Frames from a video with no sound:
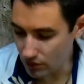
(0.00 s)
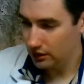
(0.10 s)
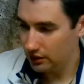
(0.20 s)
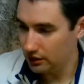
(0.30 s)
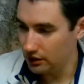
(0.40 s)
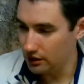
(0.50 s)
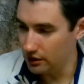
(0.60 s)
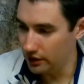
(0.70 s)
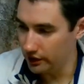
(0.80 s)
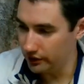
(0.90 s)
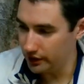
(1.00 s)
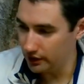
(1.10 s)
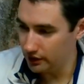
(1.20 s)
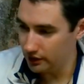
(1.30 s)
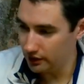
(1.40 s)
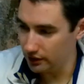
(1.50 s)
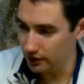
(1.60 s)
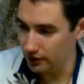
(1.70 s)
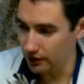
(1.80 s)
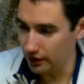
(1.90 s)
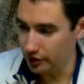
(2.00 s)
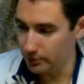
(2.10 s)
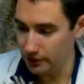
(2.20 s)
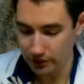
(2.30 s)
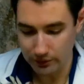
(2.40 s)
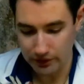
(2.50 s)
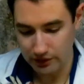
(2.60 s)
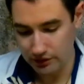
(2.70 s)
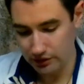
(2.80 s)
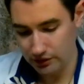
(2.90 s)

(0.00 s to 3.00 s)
And then none of it in the non-spicy ones.